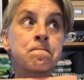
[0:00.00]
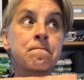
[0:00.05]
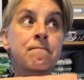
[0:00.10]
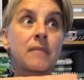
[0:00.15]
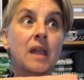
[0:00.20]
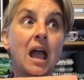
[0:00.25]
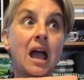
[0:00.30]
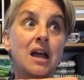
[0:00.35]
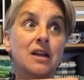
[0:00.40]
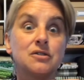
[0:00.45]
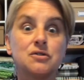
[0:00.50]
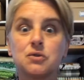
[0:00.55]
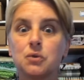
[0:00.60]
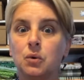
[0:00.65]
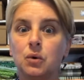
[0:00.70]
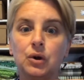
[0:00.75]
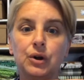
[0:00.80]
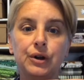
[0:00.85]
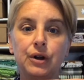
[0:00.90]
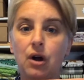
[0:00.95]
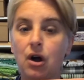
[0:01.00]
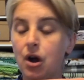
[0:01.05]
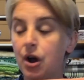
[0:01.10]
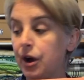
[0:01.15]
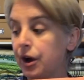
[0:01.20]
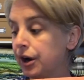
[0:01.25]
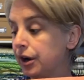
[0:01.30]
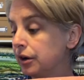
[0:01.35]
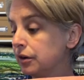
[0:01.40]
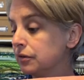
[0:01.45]
and or
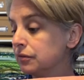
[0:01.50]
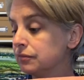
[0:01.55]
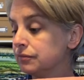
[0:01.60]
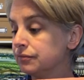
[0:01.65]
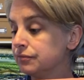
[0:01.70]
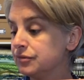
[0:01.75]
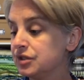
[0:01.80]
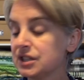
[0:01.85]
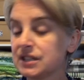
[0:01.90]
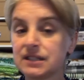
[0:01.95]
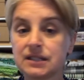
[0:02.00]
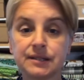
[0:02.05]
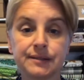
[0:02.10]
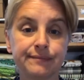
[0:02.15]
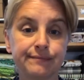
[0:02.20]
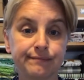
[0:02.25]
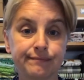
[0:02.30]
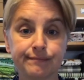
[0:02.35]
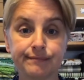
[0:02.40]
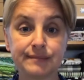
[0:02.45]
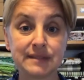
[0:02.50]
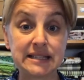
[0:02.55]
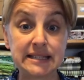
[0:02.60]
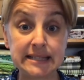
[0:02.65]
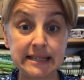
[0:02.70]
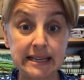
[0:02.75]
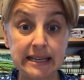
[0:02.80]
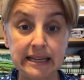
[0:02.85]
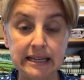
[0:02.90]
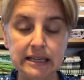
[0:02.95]
our just
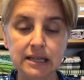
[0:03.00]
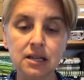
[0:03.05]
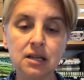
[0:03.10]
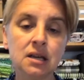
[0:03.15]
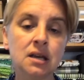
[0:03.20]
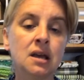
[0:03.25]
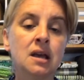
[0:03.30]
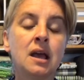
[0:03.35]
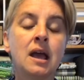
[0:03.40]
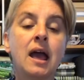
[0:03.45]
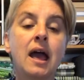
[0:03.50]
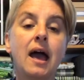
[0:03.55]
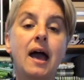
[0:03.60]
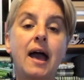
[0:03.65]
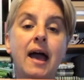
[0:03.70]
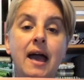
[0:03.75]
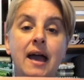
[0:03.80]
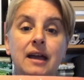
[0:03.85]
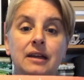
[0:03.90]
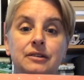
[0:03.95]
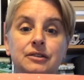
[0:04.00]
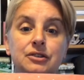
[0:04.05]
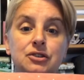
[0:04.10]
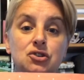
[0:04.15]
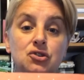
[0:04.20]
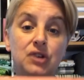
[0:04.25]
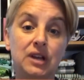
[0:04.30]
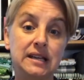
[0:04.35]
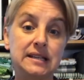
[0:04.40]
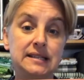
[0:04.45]
scene and
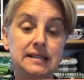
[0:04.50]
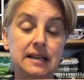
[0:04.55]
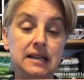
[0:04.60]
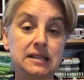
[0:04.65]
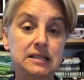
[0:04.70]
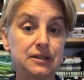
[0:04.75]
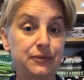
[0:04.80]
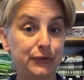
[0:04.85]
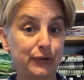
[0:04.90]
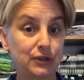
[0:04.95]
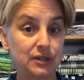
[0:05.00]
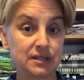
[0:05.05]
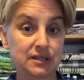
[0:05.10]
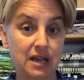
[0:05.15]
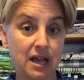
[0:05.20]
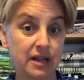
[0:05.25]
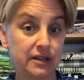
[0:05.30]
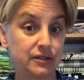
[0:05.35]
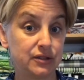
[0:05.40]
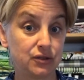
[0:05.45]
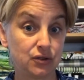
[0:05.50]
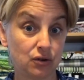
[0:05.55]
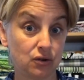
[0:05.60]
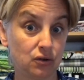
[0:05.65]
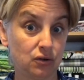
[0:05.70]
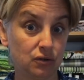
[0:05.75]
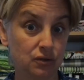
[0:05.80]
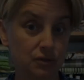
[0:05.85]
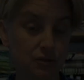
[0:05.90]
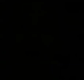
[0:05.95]
tracing different size
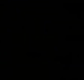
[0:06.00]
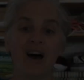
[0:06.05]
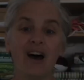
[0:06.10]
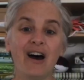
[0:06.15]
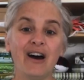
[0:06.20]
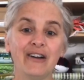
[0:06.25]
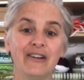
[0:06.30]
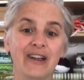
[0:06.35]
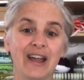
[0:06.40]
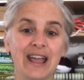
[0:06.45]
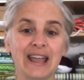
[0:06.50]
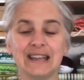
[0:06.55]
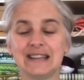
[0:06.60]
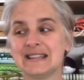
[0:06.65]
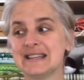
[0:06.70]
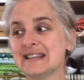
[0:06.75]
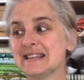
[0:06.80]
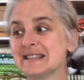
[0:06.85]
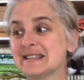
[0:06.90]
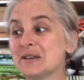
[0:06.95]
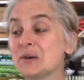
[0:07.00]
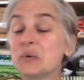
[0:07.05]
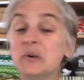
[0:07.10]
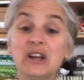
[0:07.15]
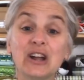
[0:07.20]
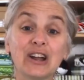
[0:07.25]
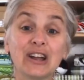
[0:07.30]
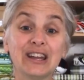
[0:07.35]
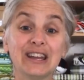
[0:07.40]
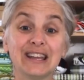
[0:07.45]
circles. All right, so we
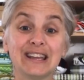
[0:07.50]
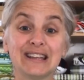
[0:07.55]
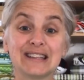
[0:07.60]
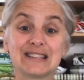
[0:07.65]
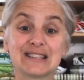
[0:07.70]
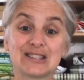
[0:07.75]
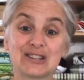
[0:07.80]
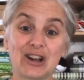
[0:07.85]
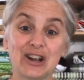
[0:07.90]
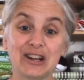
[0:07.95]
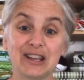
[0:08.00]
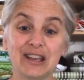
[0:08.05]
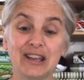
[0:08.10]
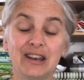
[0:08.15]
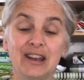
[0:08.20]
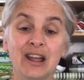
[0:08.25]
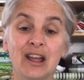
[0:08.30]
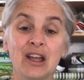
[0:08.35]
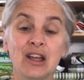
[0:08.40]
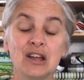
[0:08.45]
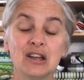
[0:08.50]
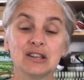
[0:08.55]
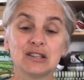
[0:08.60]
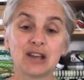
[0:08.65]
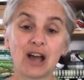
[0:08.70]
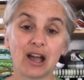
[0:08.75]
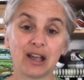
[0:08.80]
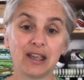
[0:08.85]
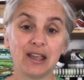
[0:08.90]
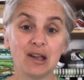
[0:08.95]
are going to get started
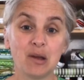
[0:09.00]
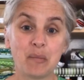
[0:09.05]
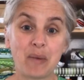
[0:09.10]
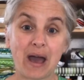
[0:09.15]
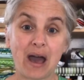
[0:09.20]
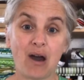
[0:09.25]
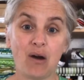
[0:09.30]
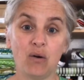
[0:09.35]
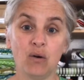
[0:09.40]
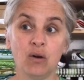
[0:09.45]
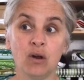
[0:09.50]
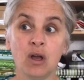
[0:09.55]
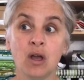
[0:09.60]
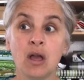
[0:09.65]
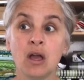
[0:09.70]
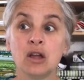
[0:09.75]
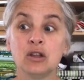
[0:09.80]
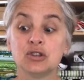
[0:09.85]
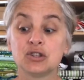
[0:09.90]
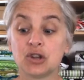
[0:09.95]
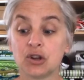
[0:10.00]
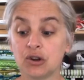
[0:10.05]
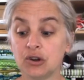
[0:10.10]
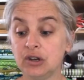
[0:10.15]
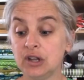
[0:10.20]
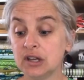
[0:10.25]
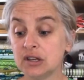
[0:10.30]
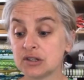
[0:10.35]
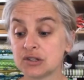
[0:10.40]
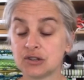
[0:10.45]
talking about
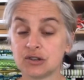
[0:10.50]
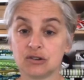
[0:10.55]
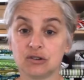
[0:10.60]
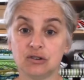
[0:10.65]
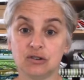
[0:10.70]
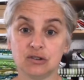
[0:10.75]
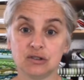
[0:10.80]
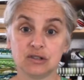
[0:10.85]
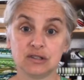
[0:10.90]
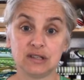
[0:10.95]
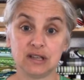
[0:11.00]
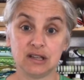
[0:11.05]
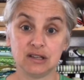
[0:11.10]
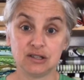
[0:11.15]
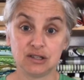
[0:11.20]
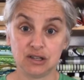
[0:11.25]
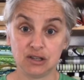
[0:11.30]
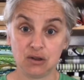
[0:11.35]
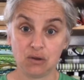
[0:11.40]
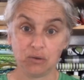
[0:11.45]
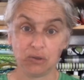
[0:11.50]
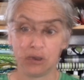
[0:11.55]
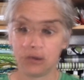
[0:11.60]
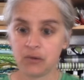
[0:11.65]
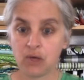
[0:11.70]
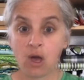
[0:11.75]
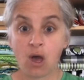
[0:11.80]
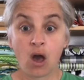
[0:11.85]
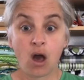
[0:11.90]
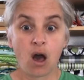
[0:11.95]
turning circles into yo-yos.
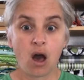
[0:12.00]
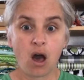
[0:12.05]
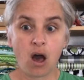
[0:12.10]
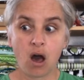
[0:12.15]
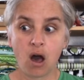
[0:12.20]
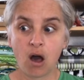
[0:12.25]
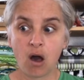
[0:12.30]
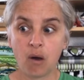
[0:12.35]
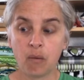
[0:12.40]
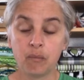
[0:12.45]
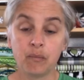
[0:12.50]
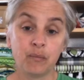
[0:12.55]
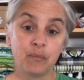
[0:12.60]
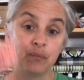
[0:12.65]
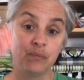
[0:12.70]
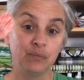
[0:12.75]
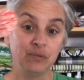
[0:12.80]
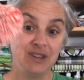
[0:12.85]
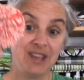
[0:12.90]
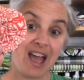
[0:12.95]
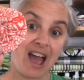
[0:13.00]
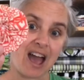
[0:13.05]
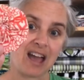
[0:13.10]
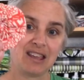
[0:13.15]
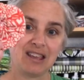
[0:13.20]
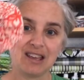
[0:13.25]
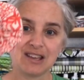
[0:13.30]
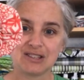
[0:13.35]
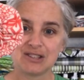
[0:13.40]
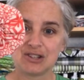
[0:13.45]

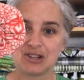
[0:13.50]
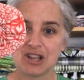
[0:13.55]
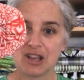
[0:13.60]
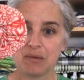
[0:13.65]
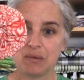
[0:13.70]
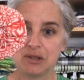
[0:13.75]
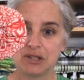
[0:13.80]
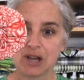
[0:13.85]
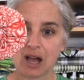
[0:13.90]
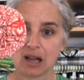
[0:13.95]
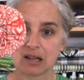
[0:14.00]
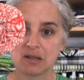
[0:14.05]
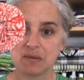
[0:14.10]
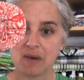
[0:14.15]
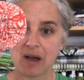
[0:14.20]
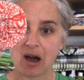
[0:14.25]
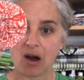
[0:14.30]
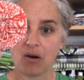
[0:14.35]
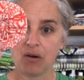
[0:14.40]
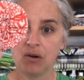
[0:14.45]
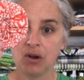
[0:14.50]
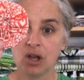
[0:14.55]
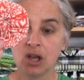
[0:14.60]
Yesterday we talked about